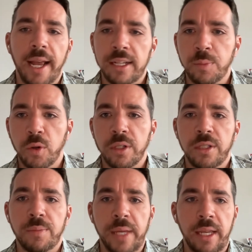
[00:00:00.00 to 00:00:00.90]

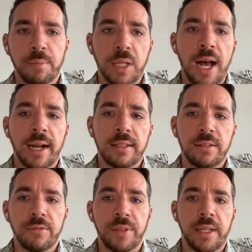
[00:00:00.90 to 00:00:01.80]
exports being blocked
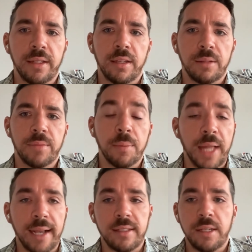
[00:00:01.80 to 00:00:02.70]
via the
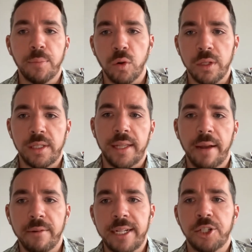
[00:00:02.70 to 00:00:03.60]
Black Sea ports in
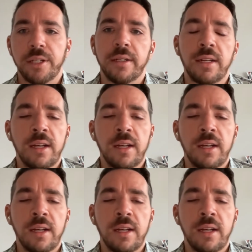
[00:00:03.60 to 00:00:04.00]
that region.